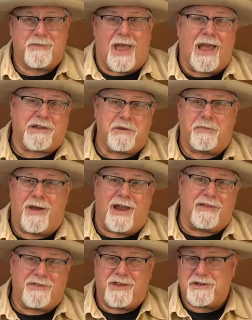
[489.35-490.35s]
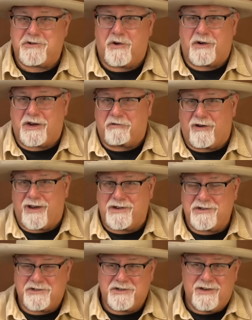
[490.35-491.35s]
occupied the adjoining
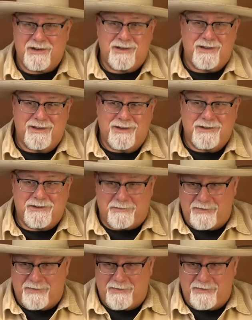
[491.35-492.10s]
range to